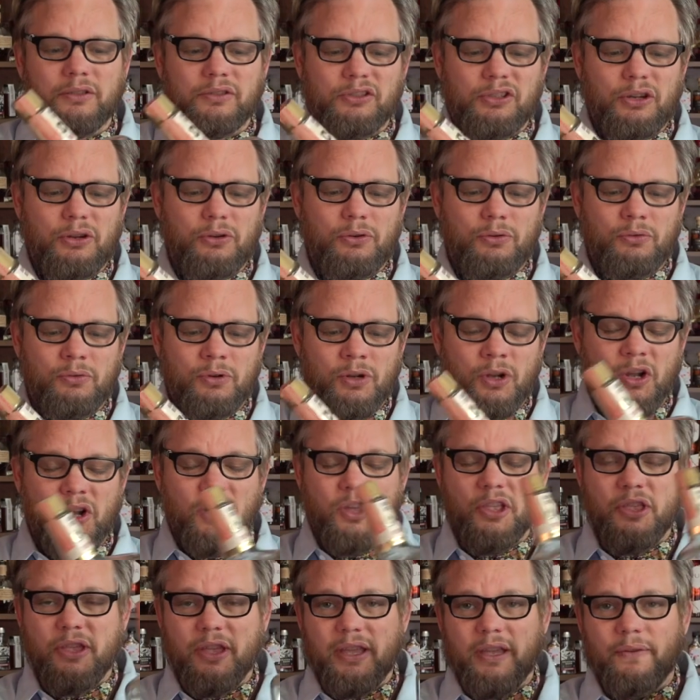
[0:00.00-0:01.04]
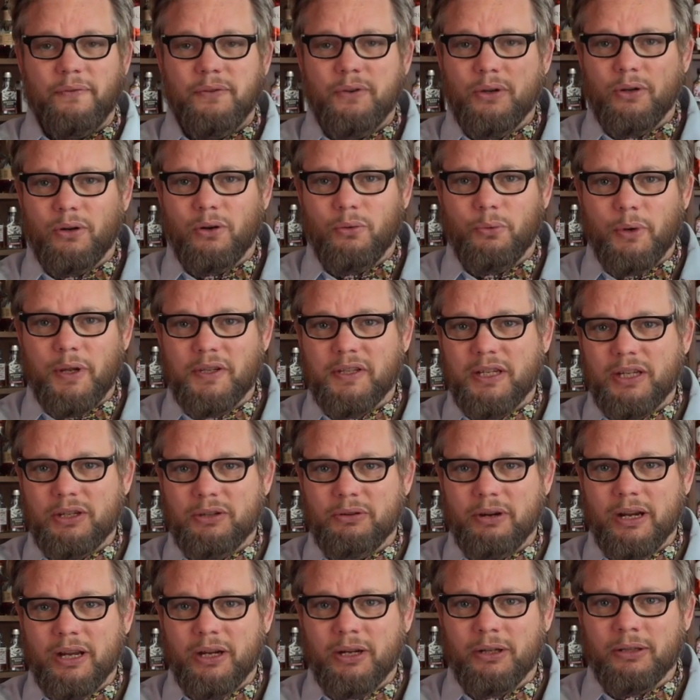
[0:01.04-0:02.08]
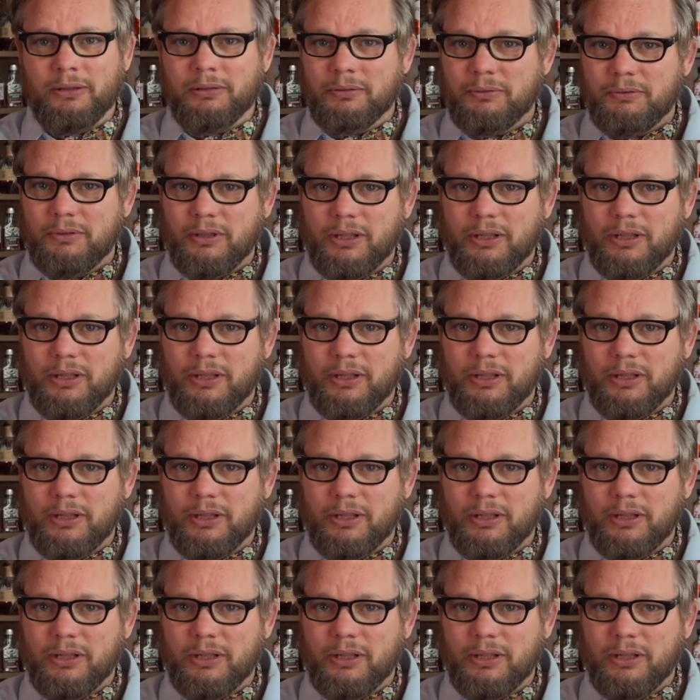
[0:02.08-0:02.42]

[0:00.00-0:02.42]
Two, if you're a whiskey drinker,